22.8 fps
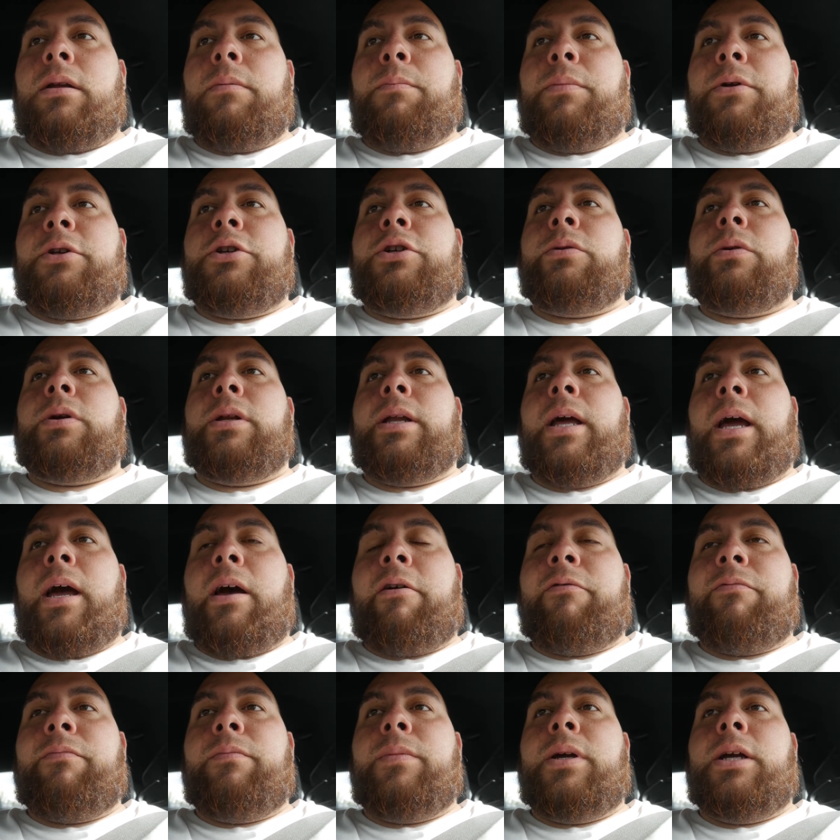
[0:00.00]
but you can
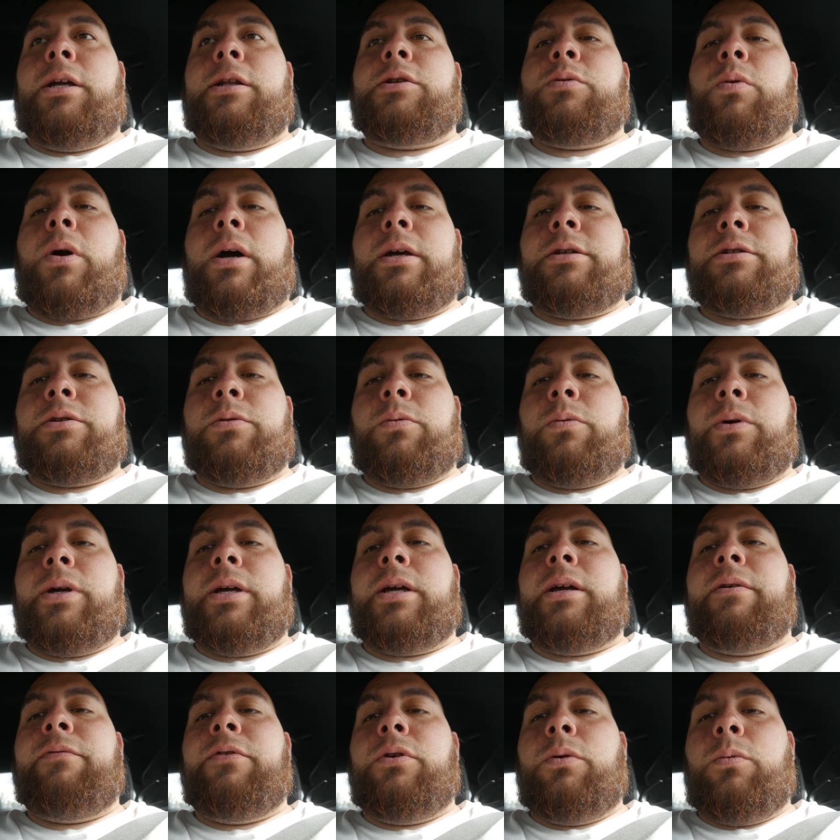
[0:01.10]
have meat twice a week
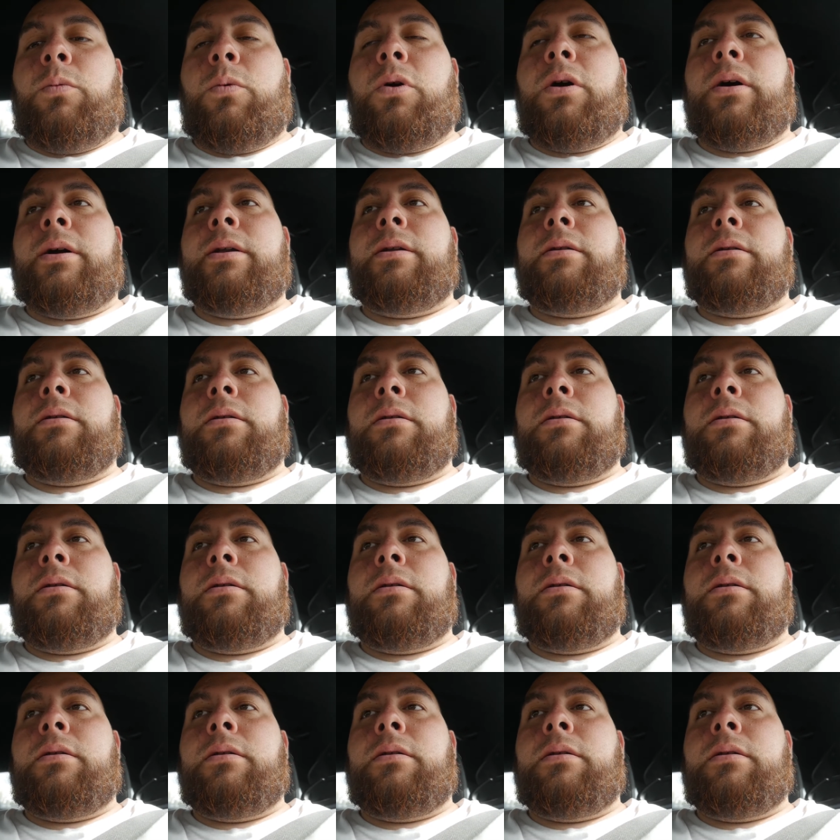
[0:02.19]
if you want.